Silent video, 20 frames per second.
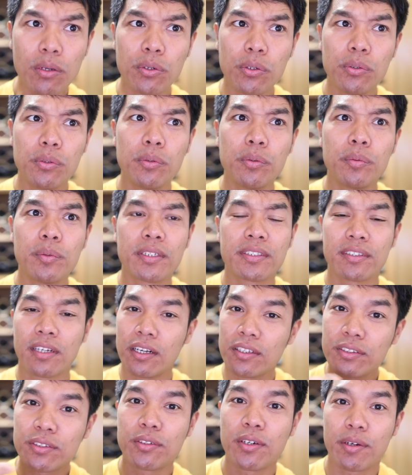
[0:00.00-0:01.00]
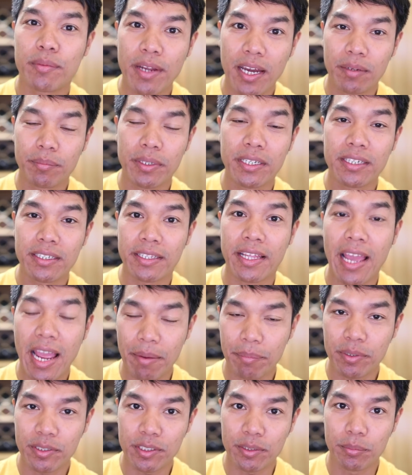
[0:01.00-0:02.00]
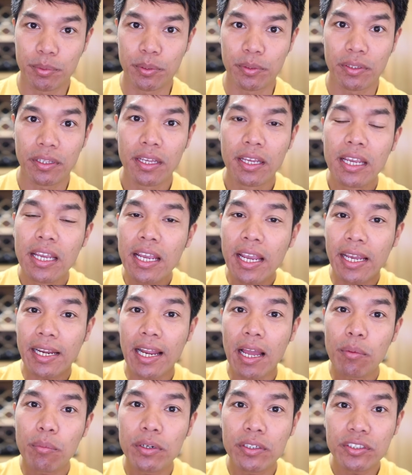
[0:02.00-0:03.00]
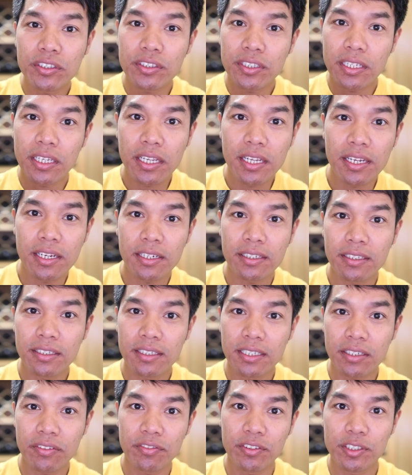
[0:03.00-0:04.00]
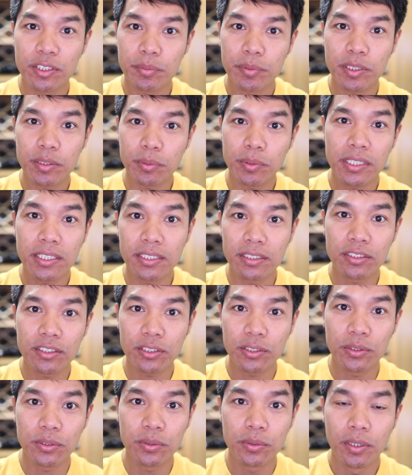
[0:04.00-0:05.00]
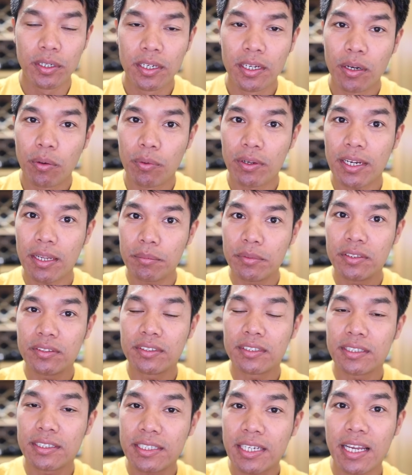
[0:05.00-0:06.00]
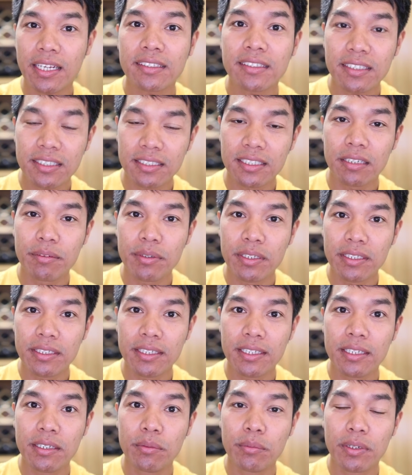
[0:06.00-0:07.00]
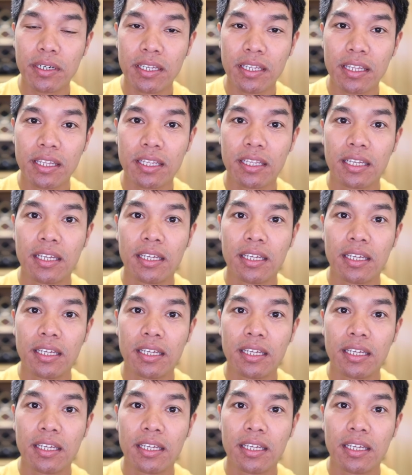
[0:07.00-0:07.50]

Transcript: who was also around me near the Aperture booth. And I want you to hear the difference between the two when I'm using the XSW-D with